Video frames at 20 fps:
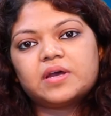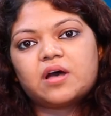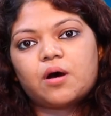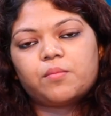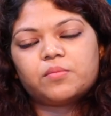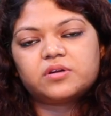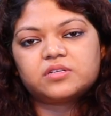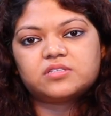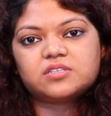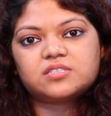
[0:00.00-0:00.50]
by
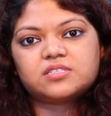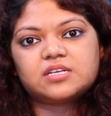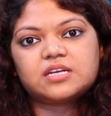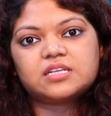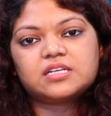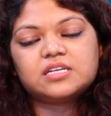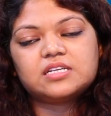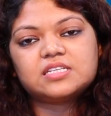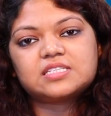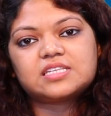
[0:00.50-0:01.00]
Amartya
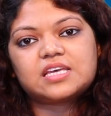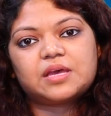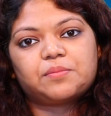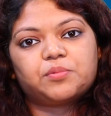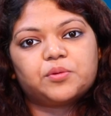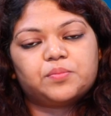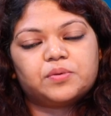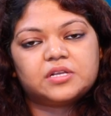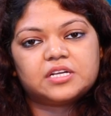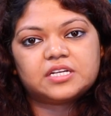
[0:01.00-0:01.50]
Sen in his
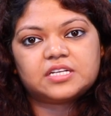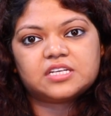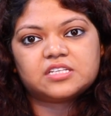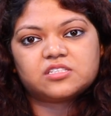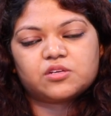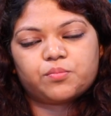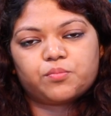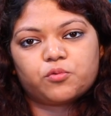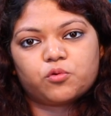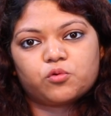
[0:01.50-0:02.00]

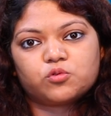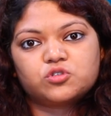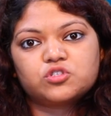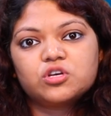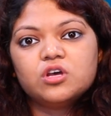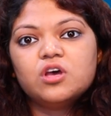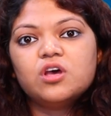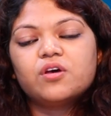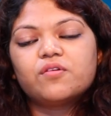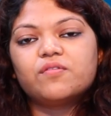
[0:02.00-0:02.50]
capabilities approach,